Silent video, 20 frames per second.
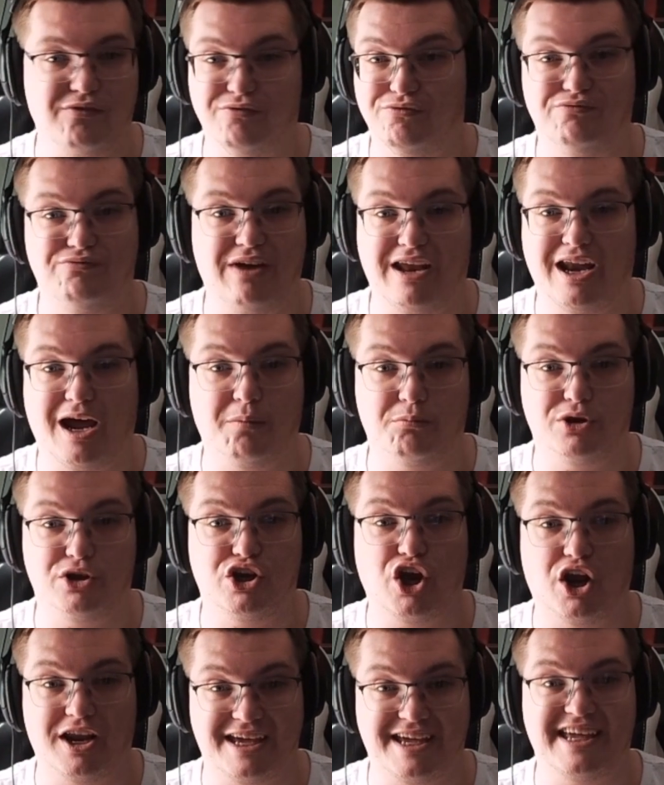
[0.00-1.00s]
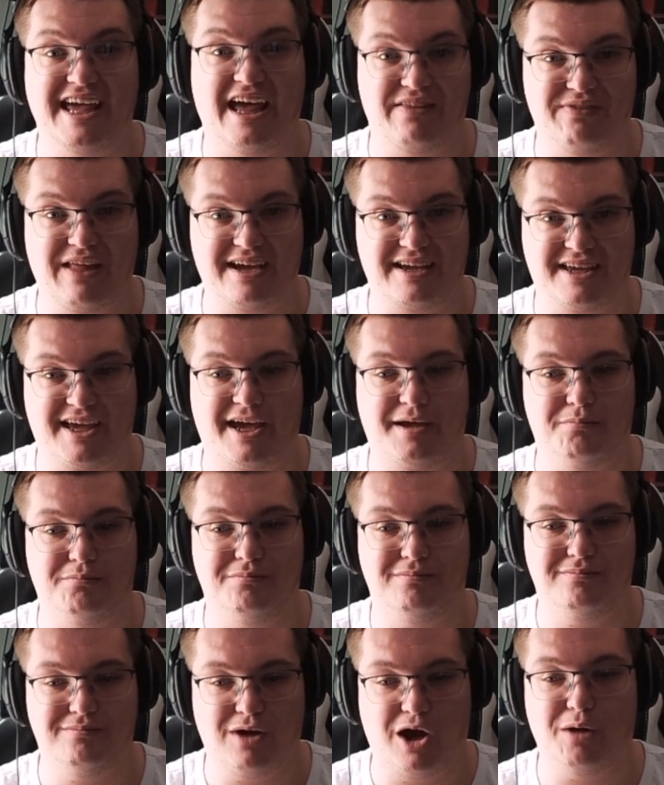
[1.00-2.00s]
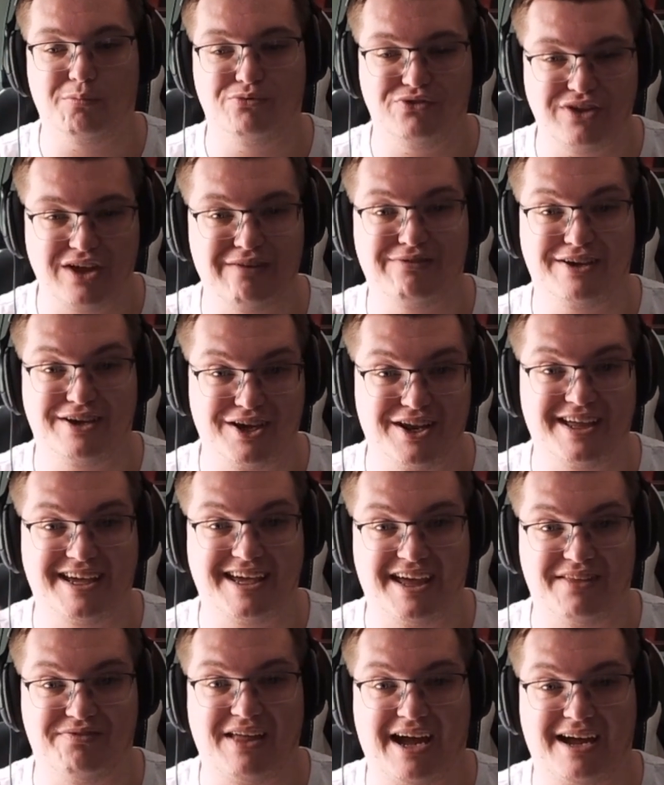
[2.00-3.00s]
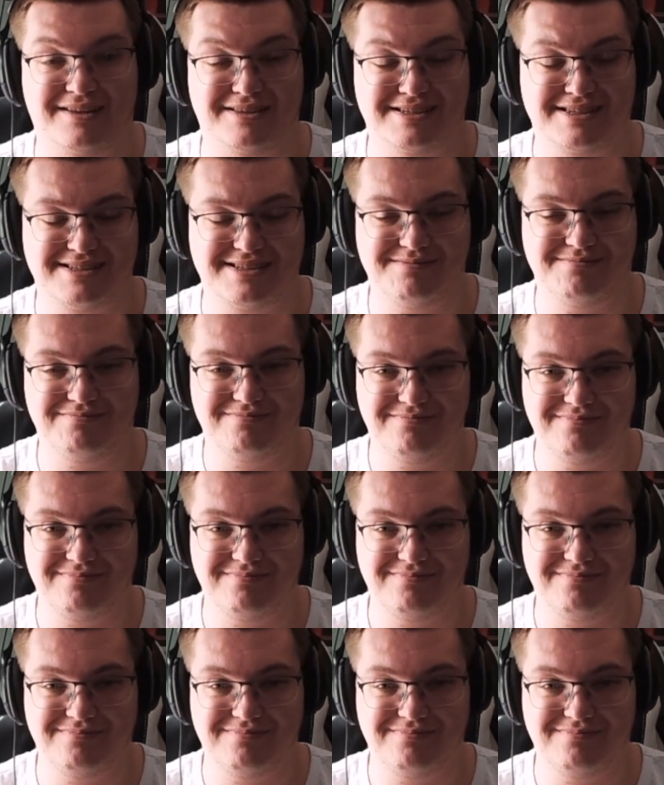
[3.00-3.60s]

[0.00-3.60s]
then I'm gonna get that game. I'm definitely gonna get that.